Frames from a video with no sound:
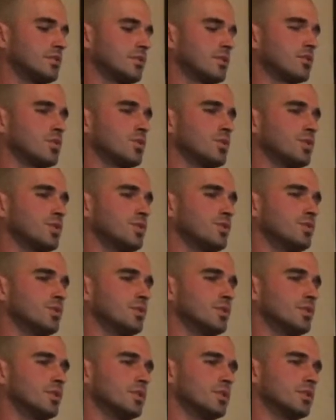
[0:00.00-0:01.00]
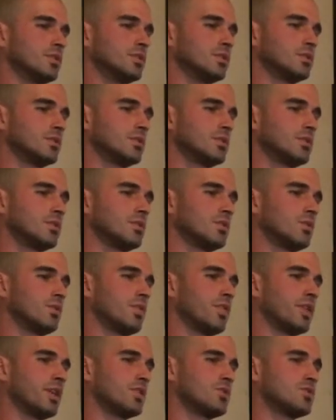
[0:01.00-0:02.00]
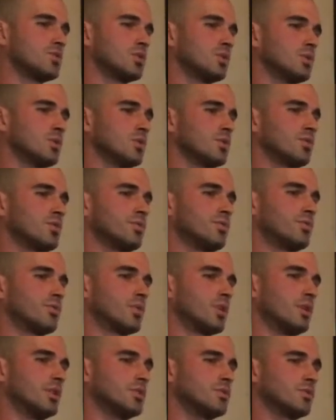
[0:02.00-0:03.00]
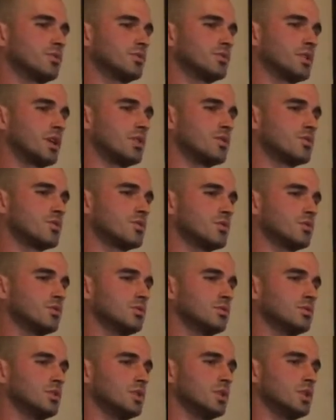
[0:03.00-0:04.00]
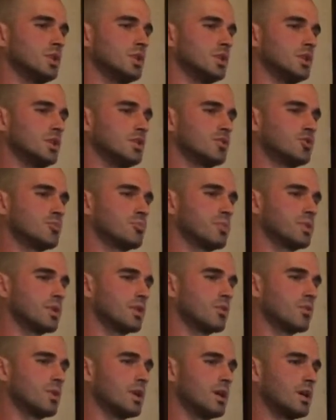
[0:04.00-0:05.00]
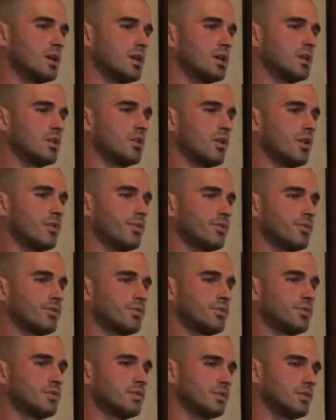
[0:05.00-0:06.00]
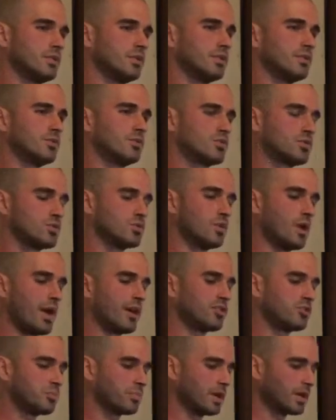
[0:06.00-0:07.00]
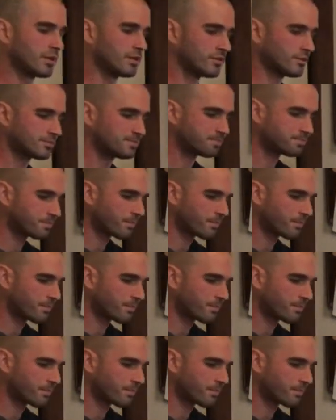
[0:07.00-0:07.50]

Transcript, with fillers: it's a good good thing to look for to try to to be aware of these two aspects